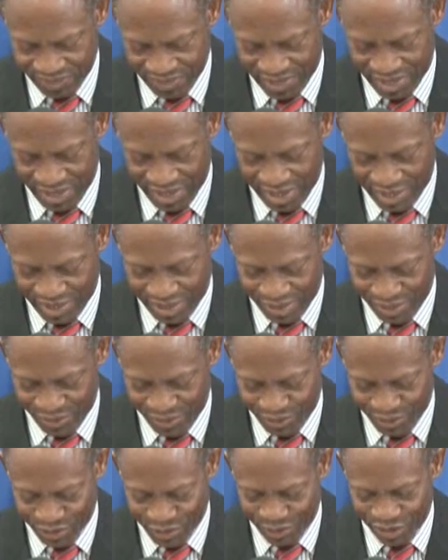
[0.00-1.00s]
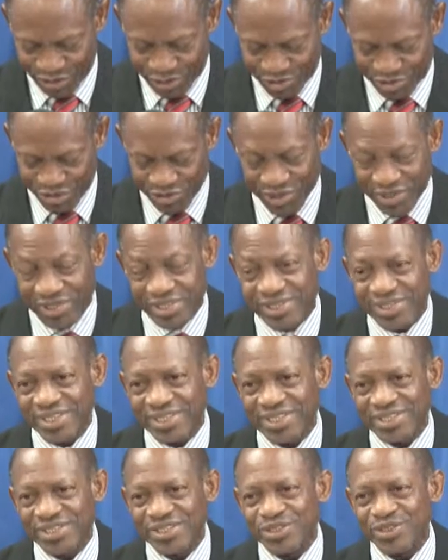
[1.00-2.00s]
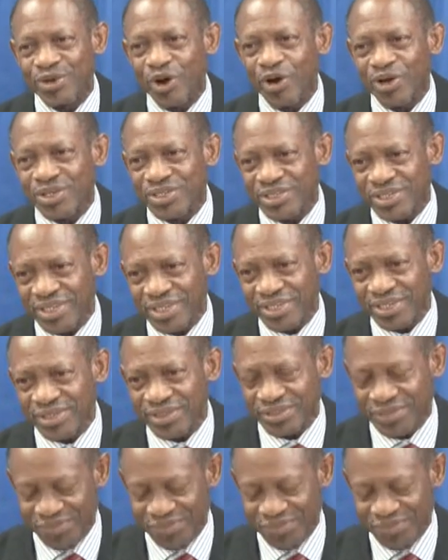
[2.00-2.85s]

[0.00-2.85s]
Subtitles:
The air in those countries is toxic.